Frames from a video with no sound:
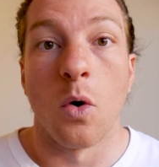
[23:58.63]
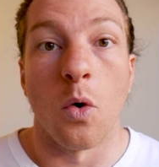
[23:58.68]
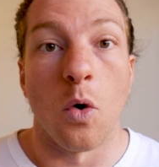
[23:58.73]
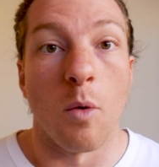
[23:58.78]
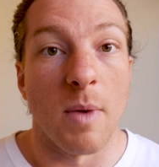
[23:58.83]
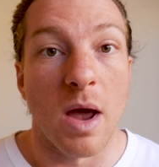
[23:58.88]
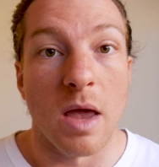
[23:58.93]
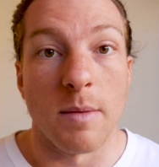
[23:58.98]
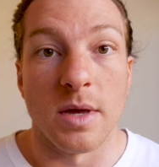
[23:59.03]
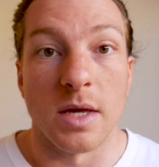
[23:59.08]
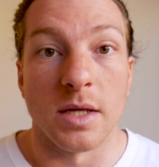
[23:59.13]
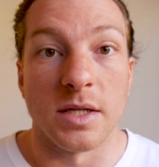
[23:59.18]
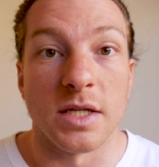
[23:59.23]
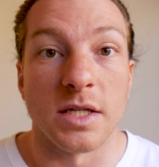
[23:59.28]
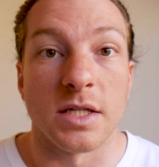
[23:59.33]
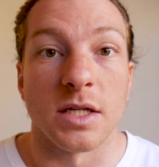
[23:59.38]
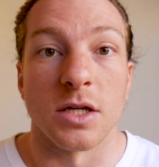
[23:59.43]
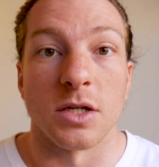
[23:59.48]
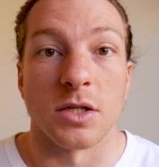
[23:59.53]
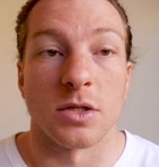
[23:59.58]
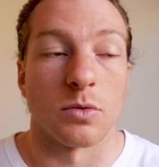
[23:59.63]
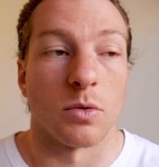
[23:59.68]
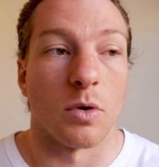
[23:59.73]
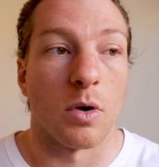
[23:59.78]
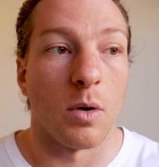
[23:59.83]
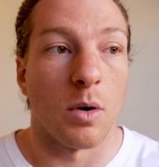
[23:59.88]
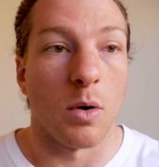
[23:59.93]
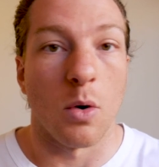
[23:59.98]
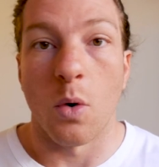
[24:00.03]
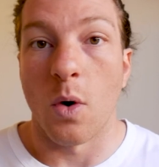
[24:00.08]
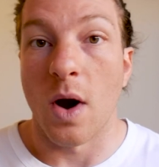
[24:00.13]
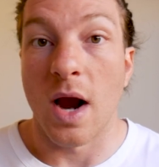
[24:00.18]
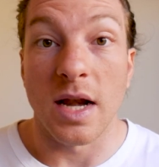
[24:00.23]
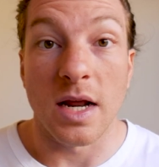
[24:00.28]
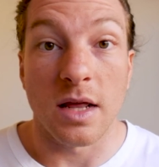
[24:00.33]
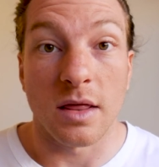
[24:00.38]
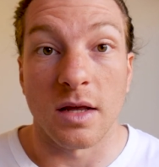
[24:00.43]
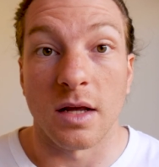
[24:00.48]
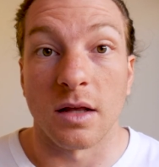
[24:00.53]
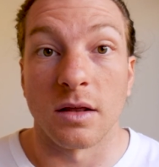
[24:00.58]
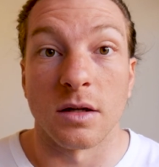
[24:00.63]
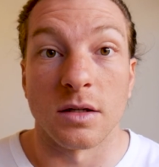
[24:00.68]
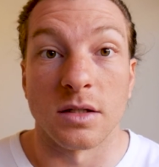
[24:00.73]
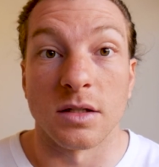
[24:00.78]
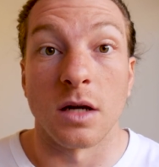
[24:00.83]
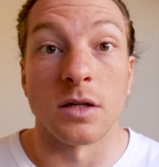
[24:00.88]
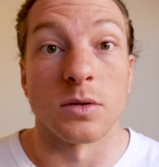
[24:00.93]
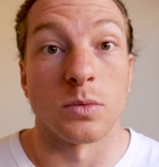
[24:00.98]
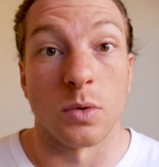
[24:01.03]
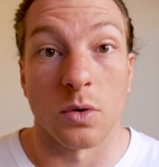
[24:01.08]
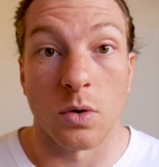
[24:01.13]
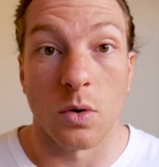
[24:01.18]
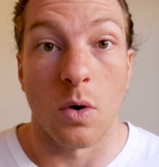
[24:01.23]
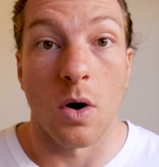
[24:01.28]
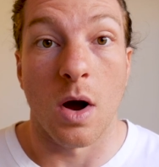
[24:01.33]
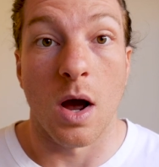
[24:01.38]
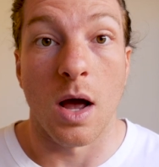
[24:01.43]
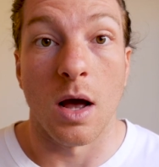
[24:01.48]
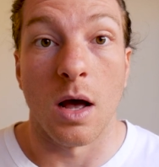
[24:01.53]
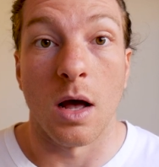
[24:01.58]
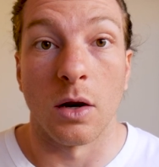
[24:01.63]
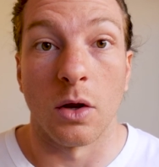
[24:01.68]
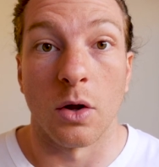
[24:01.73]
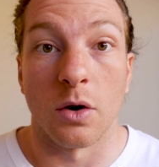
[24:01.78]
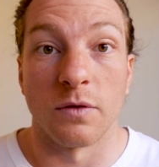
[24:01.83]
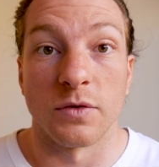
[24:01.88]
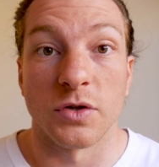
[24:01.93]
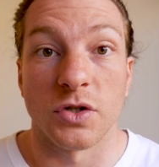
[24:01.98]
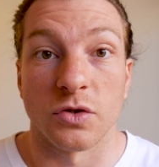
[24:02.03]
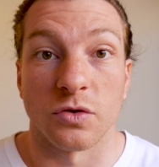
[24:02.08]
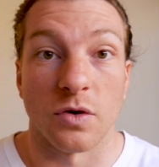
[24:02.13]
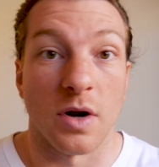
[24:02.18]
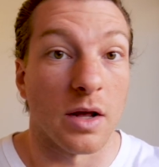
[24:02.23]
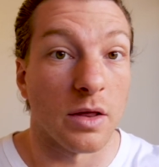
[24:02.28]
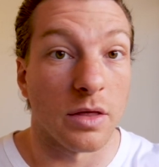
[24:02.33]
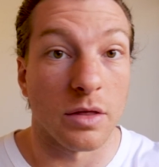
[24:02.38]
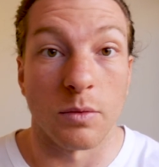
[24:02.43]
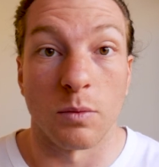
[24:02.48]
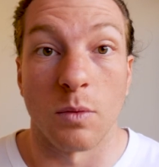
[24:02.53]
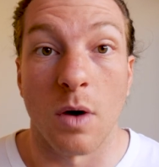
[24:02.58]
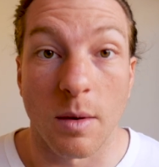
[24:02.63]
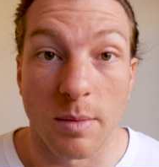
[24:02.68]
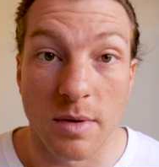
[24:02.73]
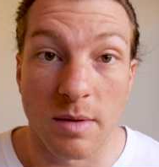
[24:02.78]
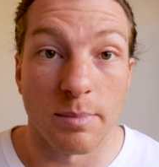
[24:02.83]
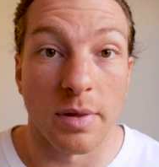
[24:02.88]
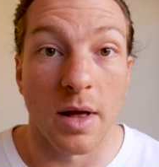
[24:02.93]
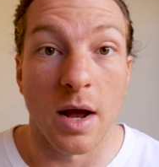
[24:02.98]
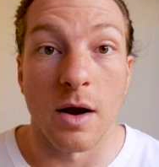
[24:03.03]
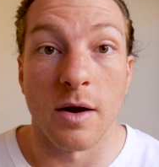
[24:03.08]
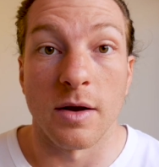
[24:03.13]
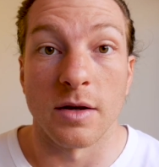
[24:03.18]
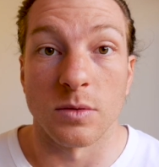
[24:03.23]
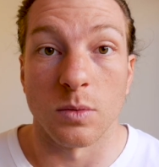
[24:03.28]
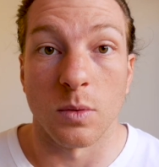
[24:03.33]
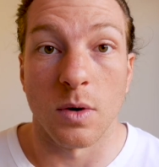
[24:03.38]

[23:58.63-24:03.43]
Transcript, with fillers: or maybe a discus thrower, or anything that does require a lot of strength, rugby player as